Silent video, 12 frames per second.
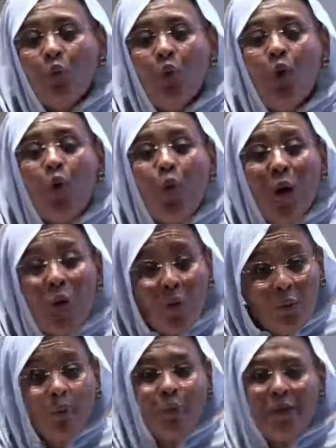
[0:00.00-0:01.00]
the
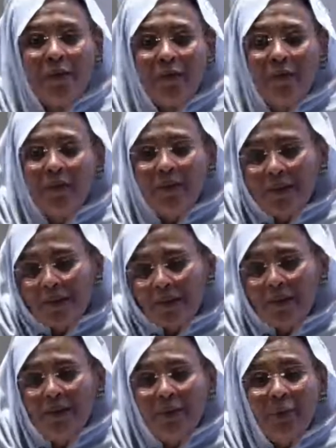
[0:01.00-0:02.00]
region of
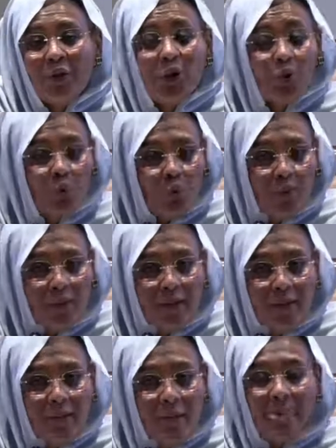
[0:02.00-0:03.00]
food security,
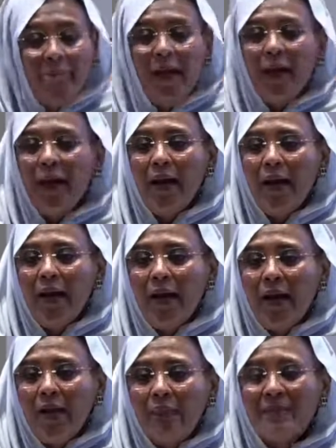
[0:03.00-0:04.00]
a possible
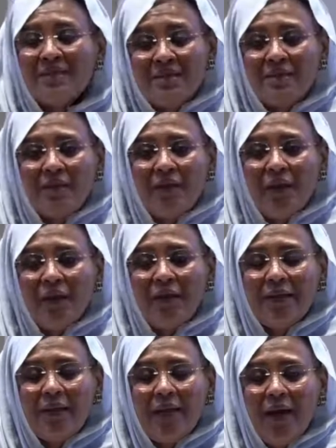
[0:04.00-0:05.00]
food security for the whole
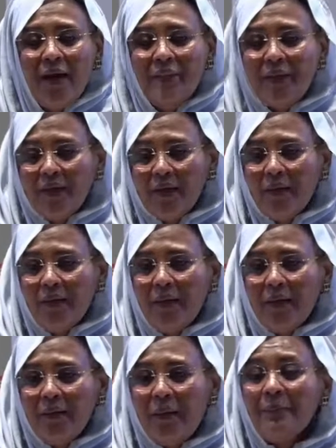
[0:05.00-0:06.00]
region.
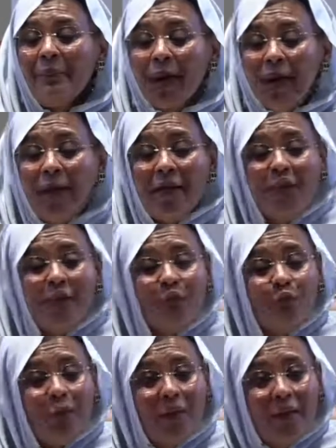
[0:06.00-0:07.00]
Egypt also
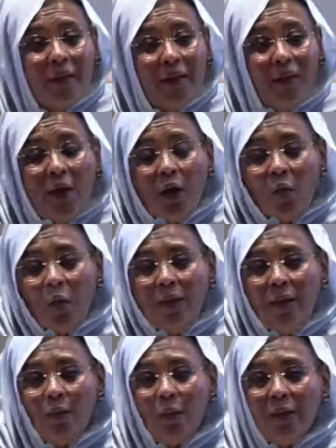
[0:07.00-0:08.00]
has
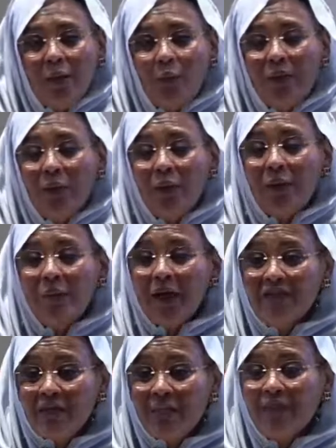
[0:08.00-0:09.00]
the
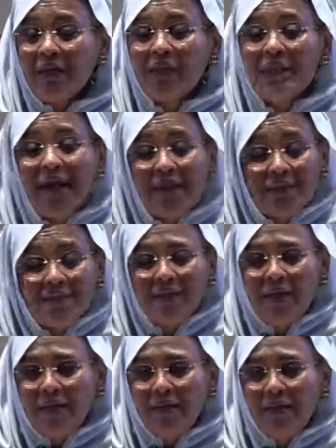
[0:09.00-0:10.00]
know-how, the
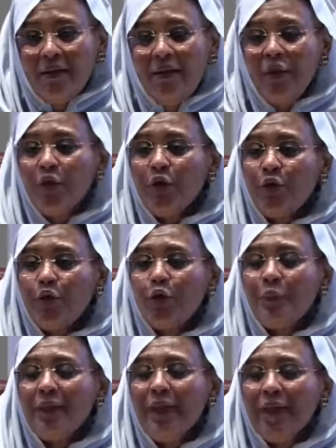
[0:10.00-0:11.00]
knowledge,
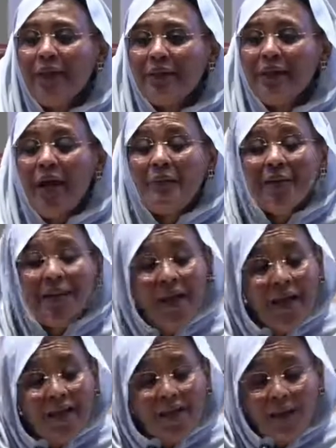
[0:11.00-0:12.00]
technological,
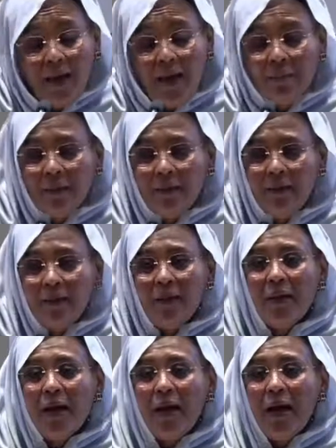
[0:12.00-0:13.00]
agricultural knowledge.
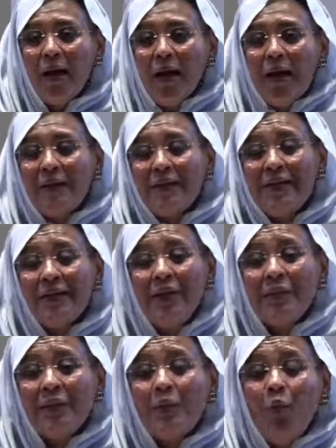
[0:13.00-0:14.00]
Ethiopia
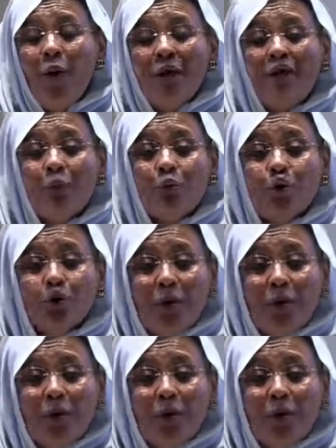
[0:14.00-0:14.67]
has manpower.